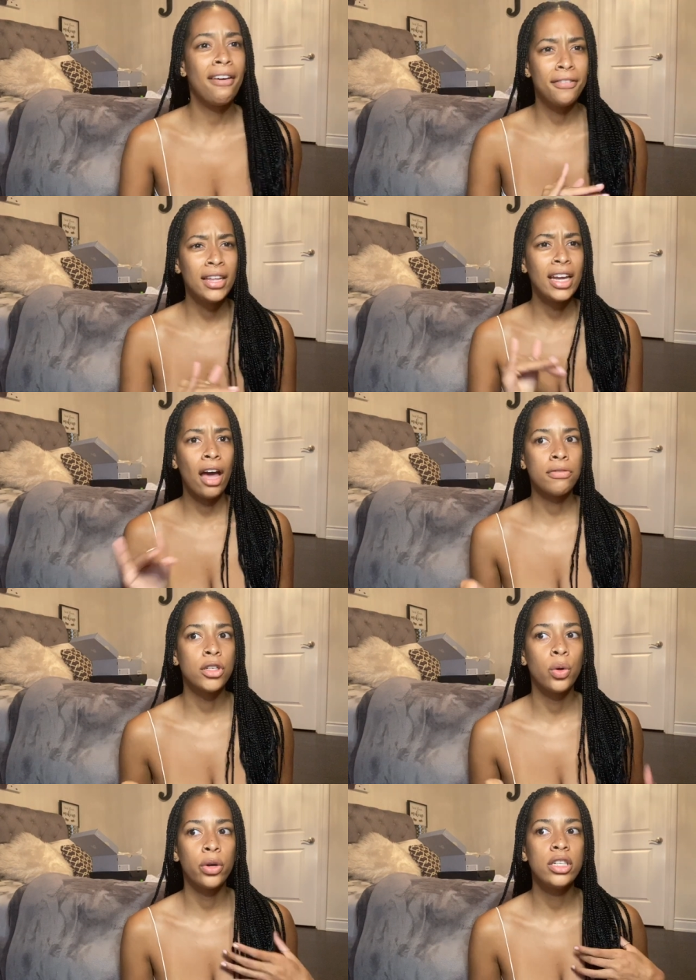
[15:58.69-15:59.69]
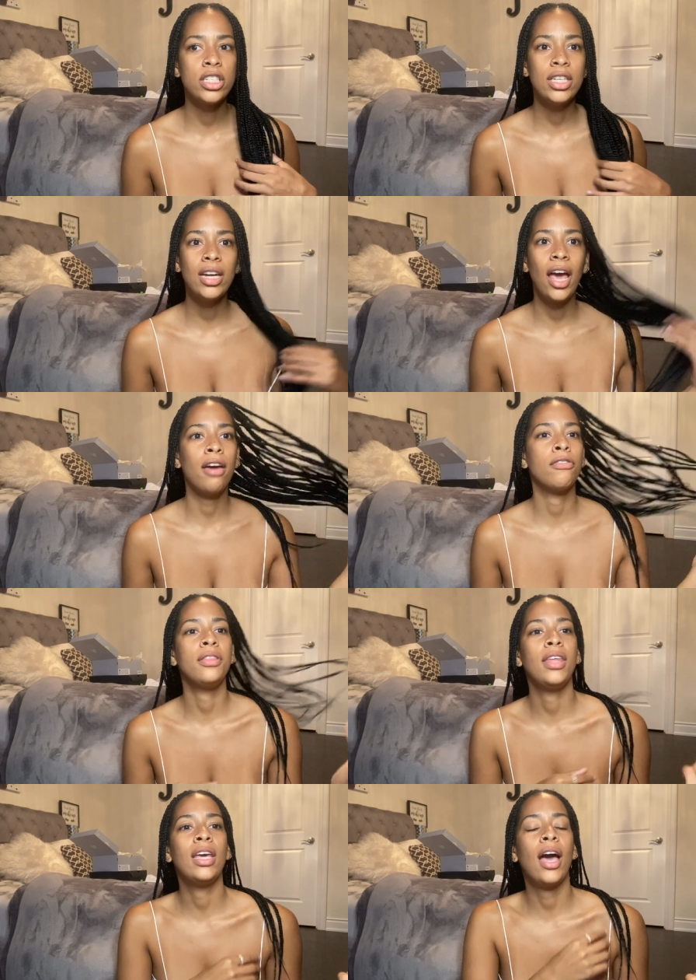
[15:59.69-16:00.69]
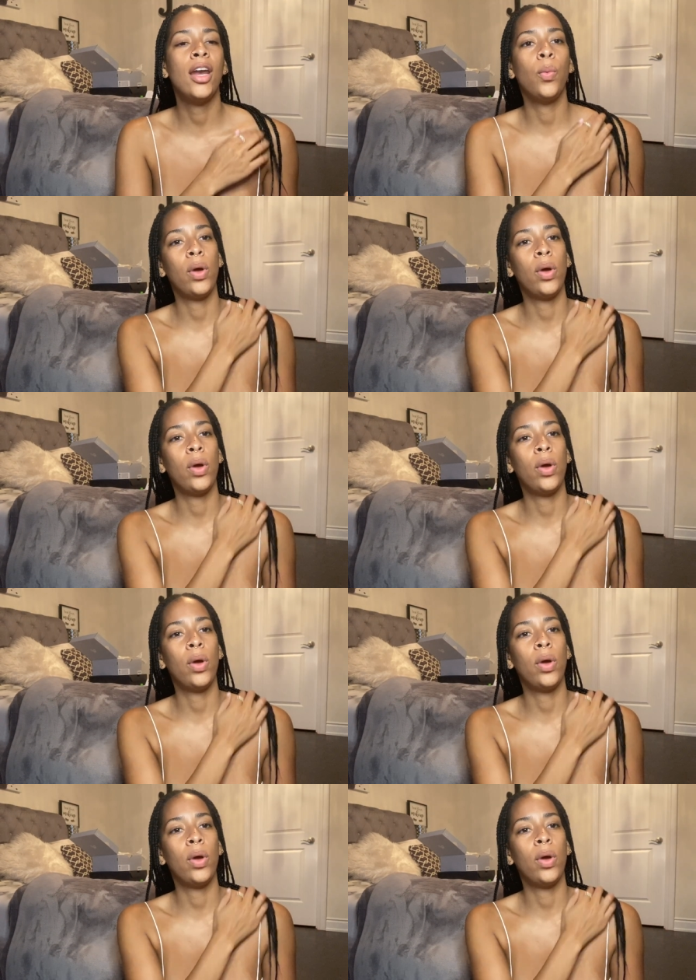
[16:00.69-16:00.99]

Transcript: I feel like after quarantine, everything kind of